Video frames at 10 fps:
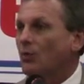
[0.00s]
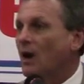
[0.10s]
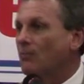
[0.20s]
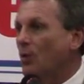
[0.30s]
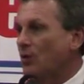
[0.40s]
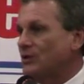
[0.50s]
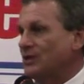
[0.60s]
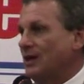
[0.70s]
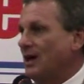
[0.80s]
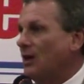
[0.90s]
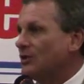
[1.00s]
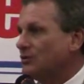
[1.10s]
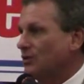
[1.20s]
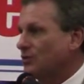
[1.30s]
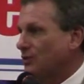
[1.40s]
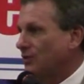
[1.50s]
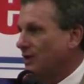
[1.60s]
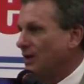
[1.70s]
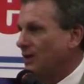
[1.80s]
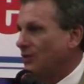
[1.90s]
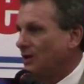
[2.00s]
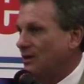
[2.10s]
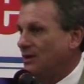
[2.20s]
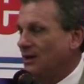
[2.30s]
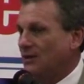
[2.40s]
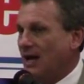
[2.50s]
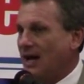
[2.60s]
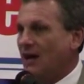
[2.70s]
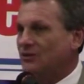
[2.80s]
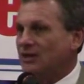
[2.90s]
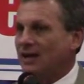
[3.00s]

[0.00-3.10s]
Ron Borders and I also served together in, in the House.